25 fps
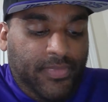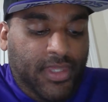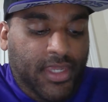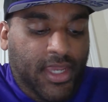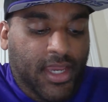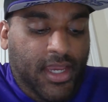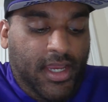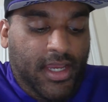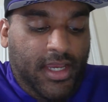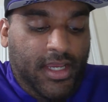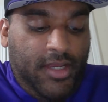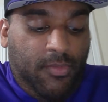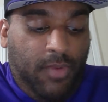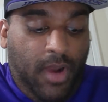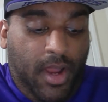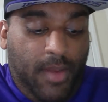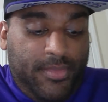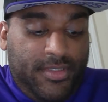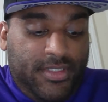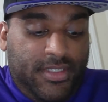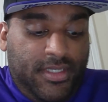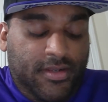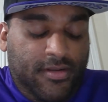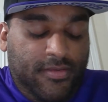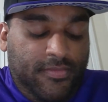Uh,
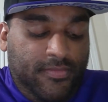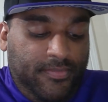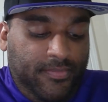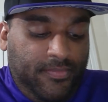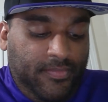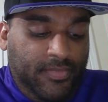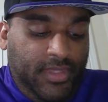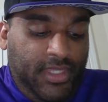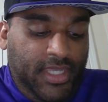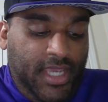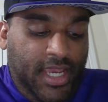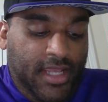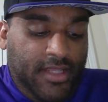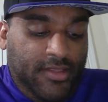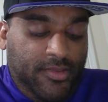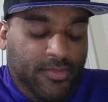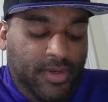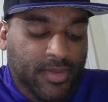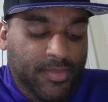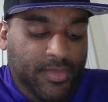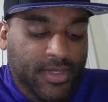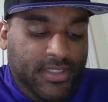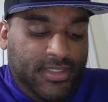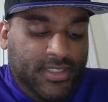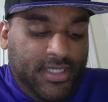Robinson, yeah, in
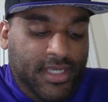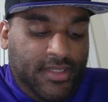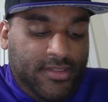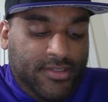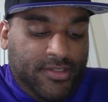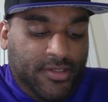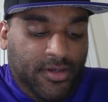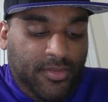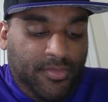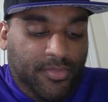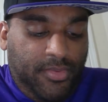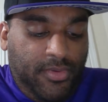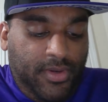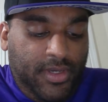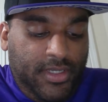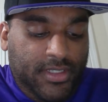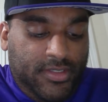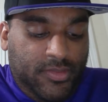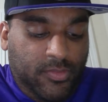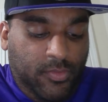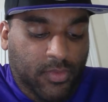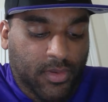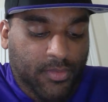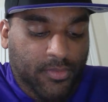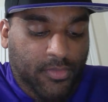three minutes, he had zero
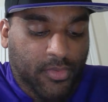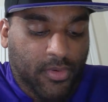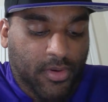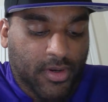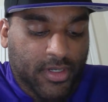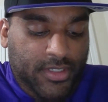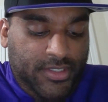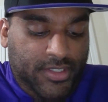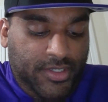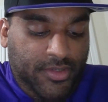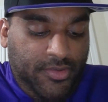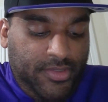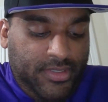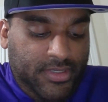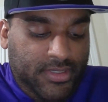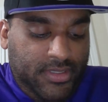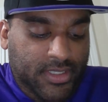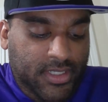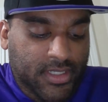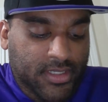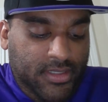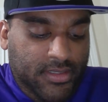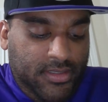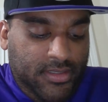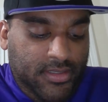points, one board, zero
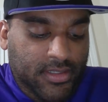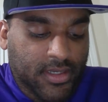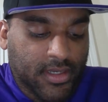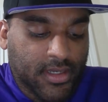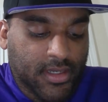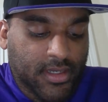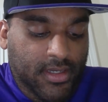assists,